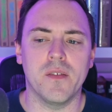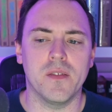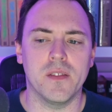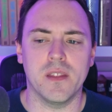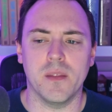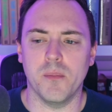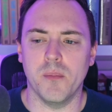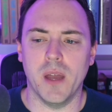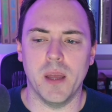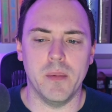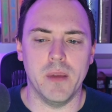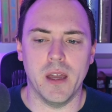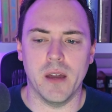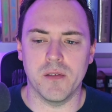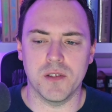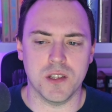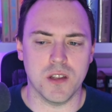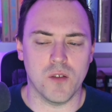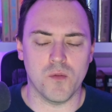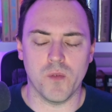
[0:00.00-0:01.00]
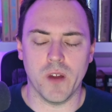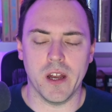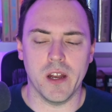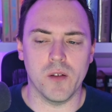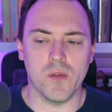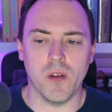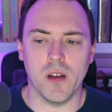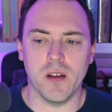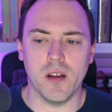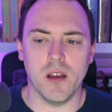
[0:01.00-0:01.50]
maybe I was on
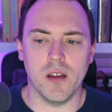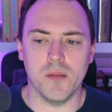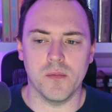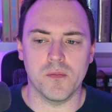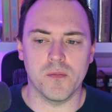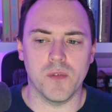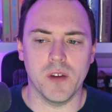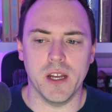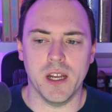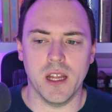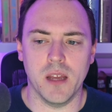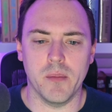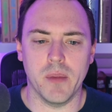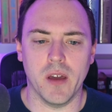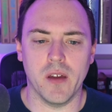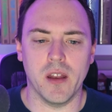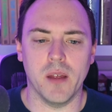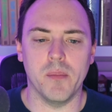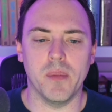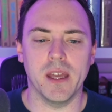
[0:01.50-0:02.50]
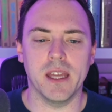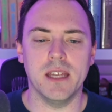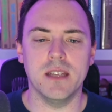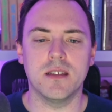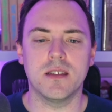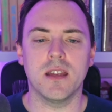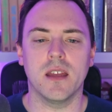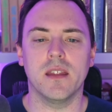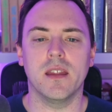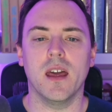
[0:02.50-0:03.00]
Reddit reading about it, but he
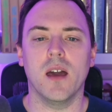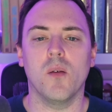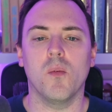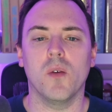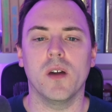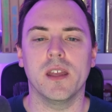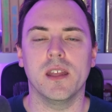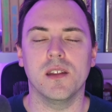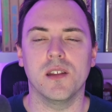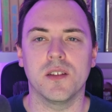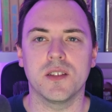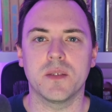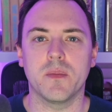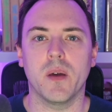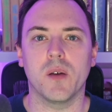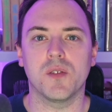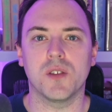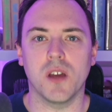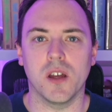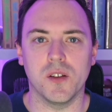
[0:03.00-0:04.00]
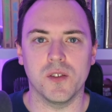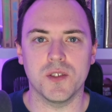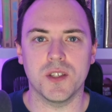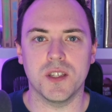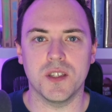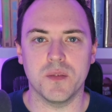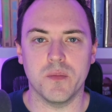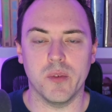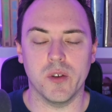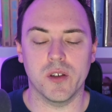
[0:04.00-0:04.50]
said that what he loves about
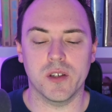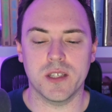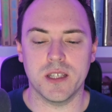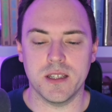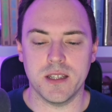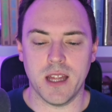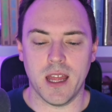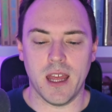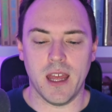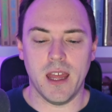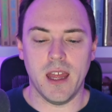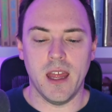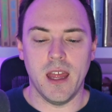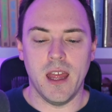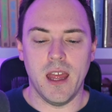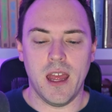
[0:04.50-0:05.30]
Donaldson's books is that